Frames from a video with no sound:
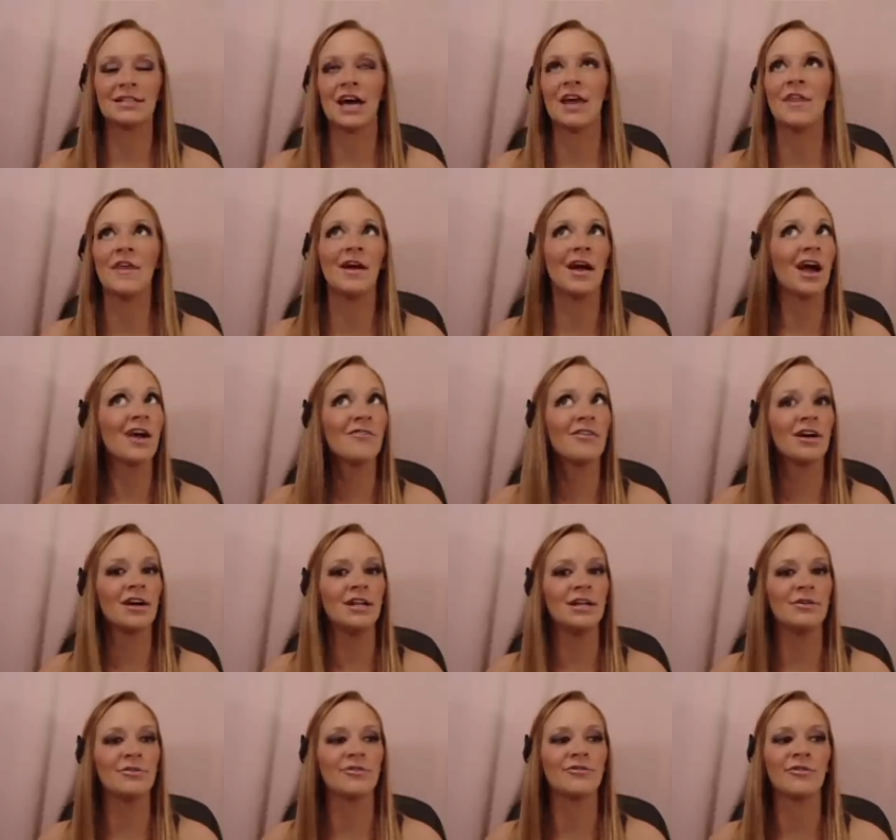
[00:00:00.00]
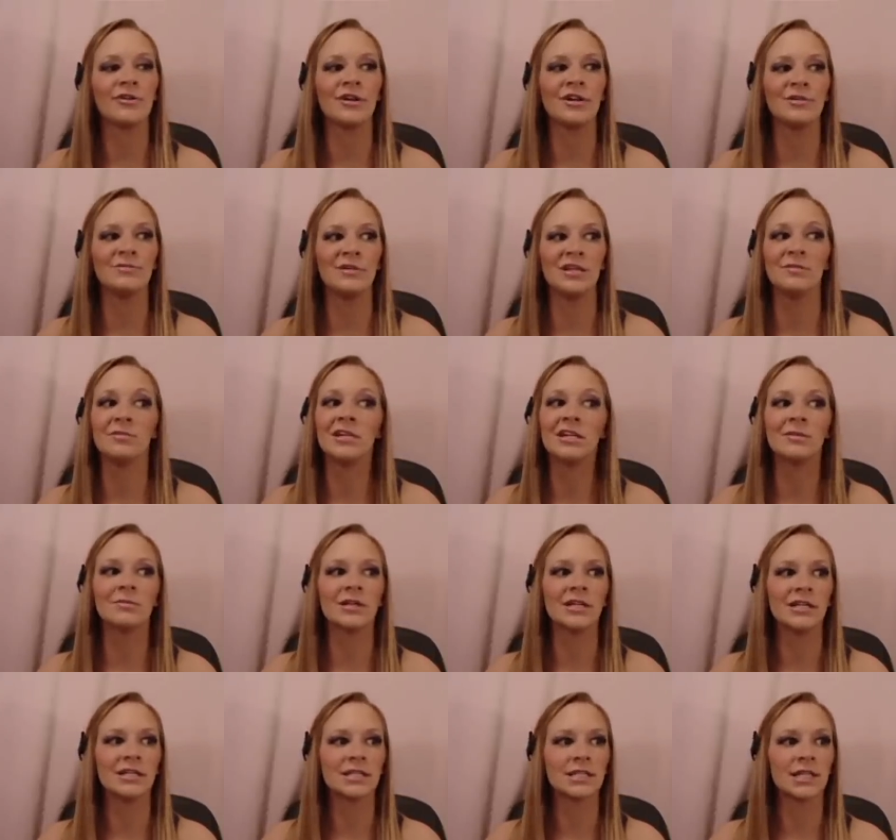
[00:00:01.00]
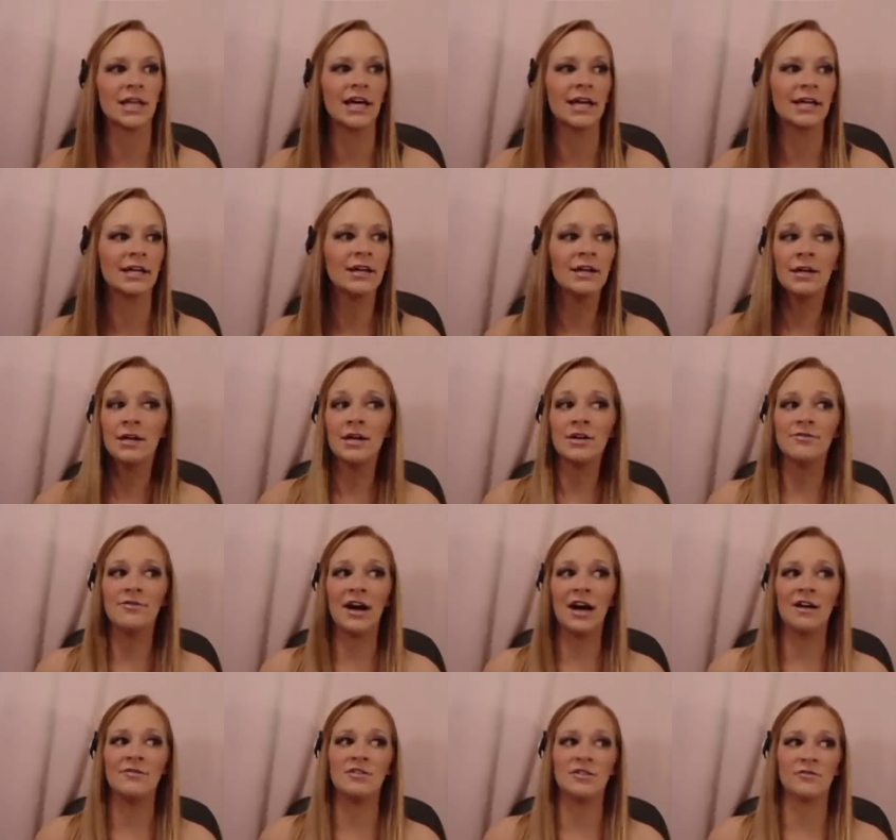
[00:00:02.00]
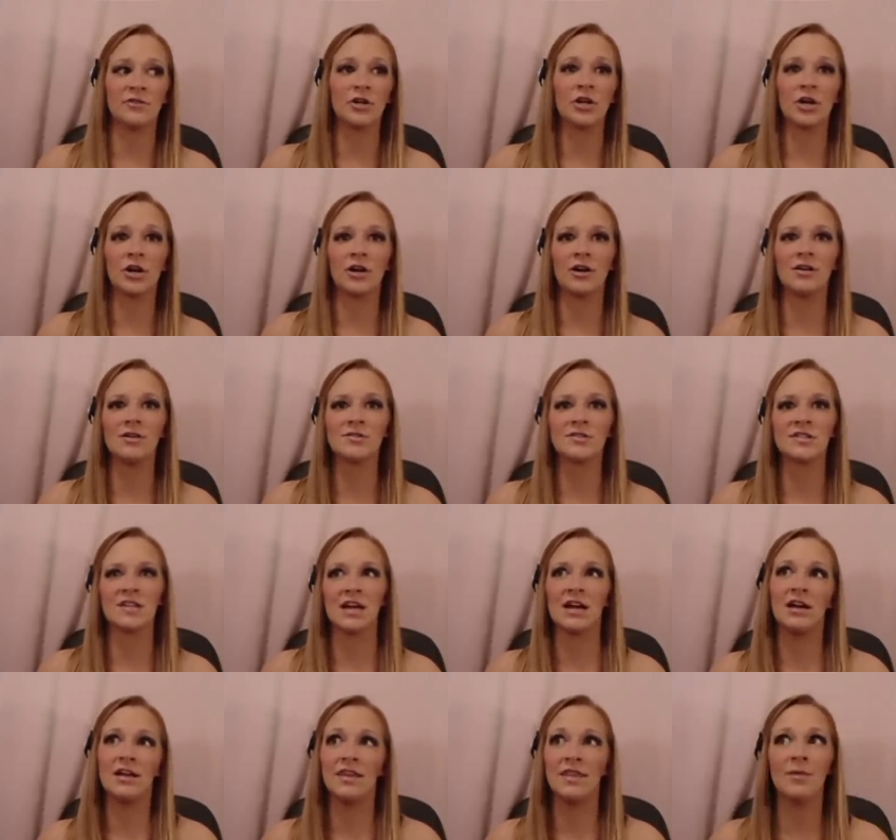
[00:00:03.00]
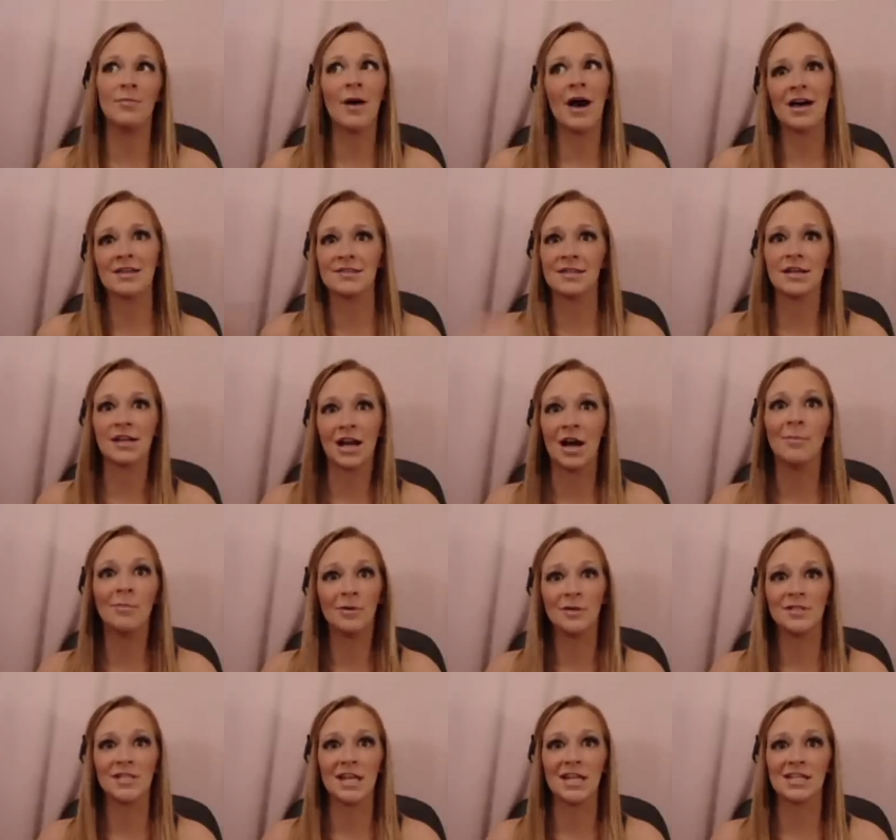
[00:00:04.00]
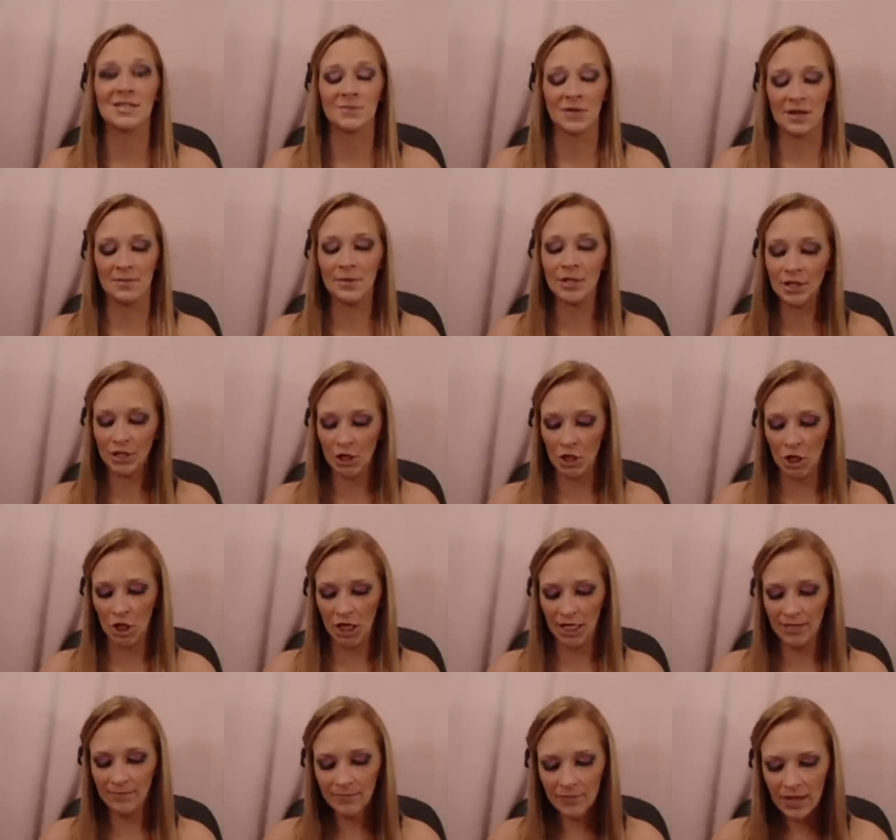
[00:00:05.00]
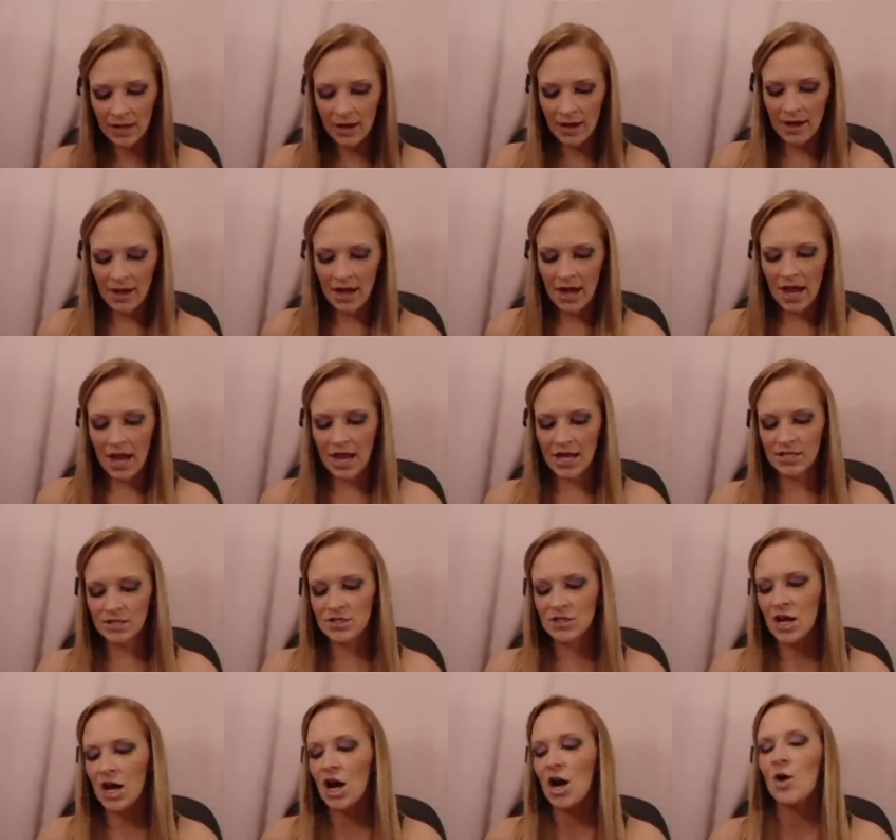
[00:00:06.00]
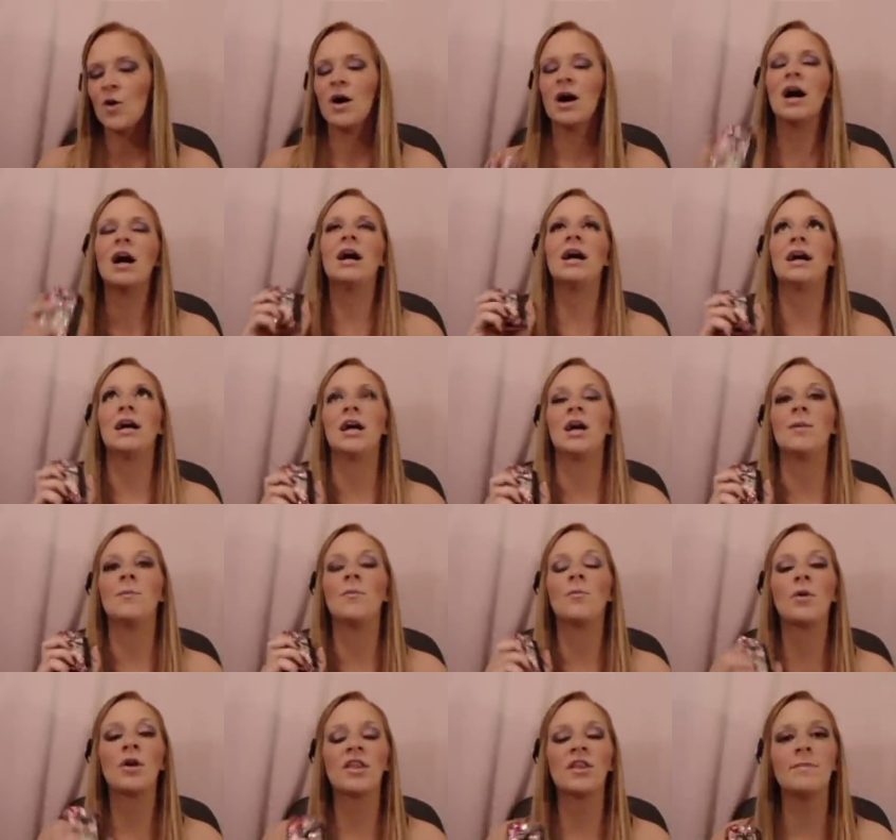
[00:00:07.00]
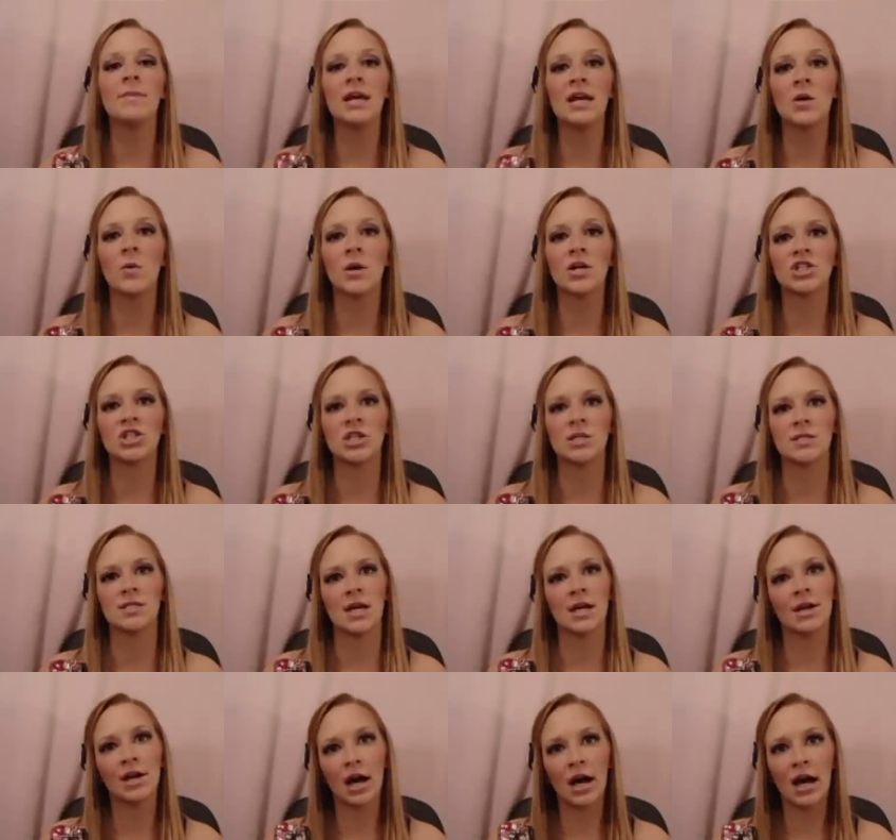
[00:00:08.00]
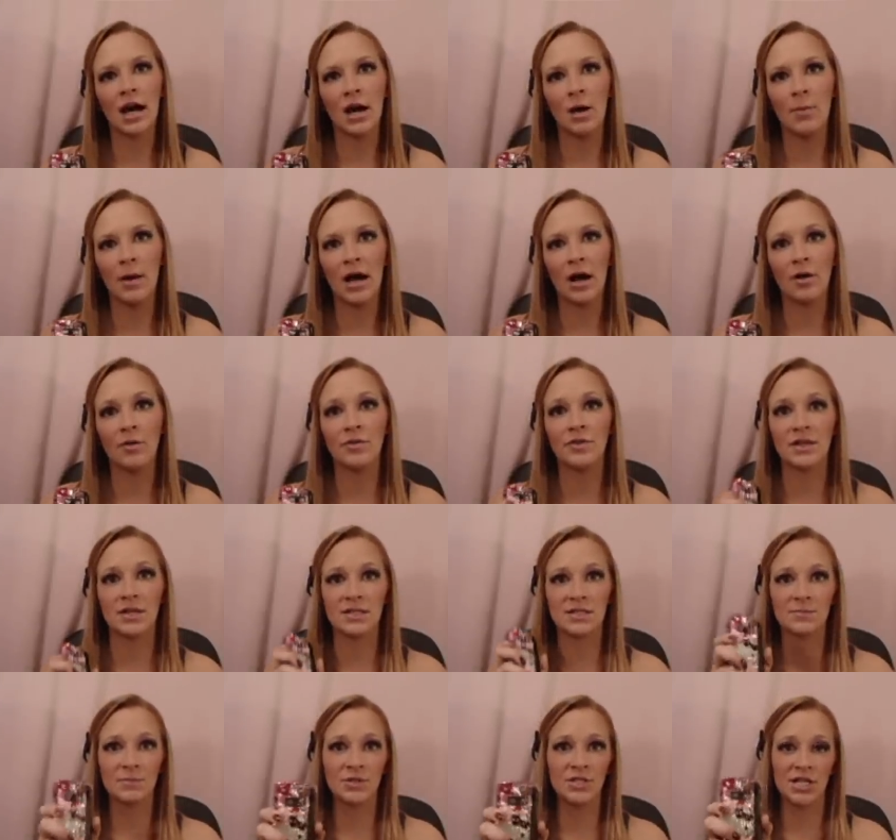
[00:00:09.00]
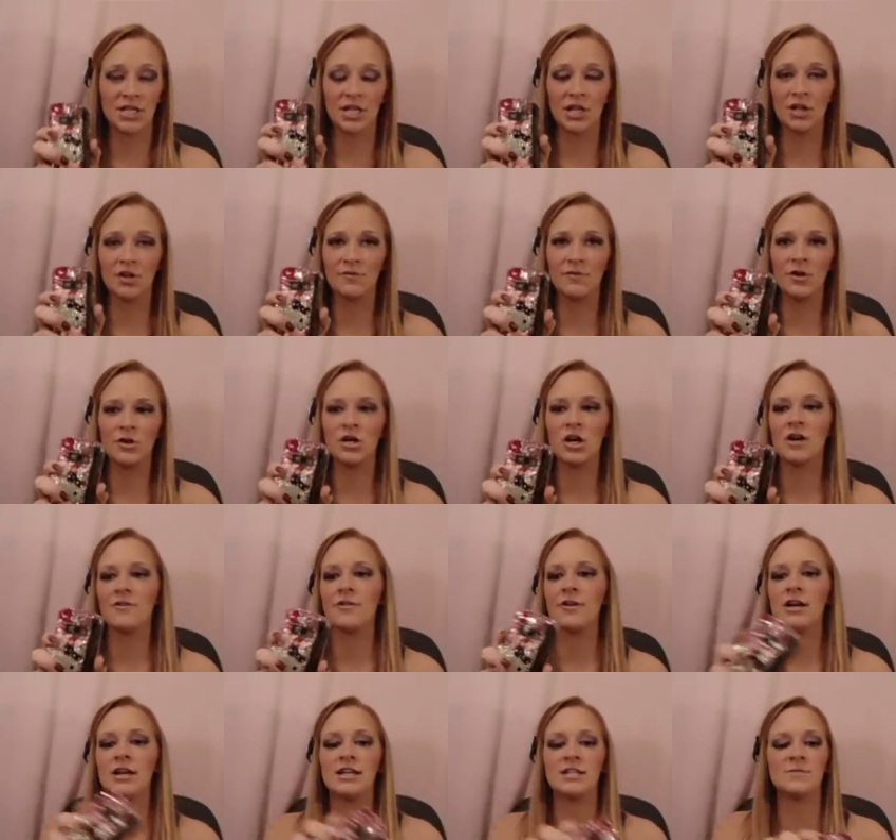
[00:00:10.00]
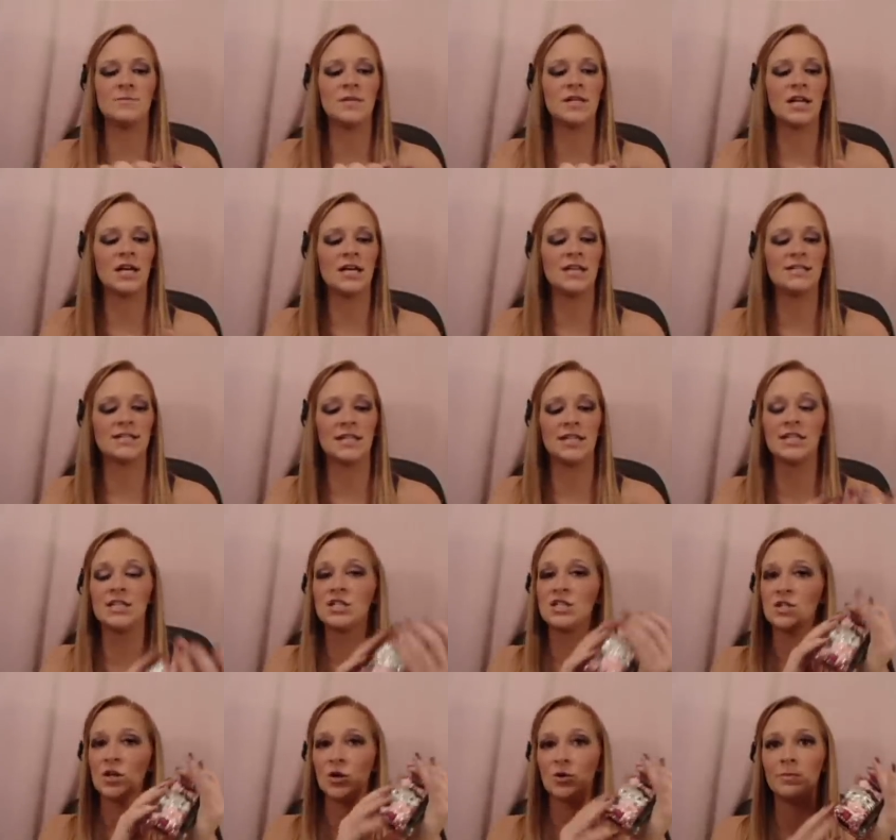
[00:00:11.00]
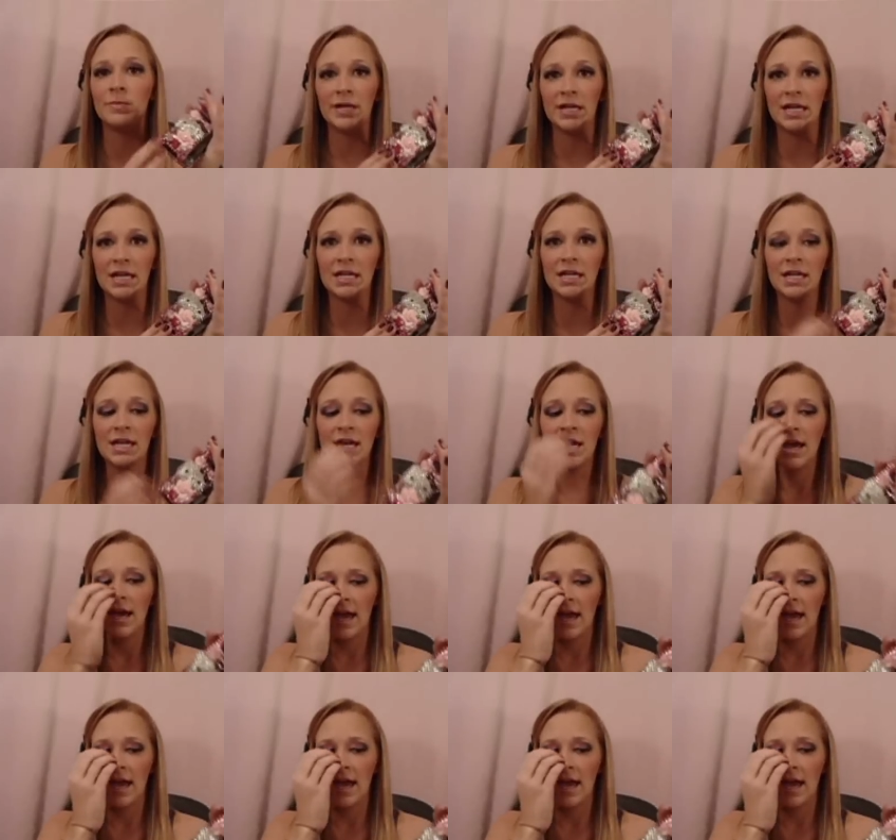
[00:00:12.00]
I think I've already referred me Bling Bling to like five different girls in the past like couple days when I put it on. And so um, one of the main questions I got about this particular phone cover is because it is so big,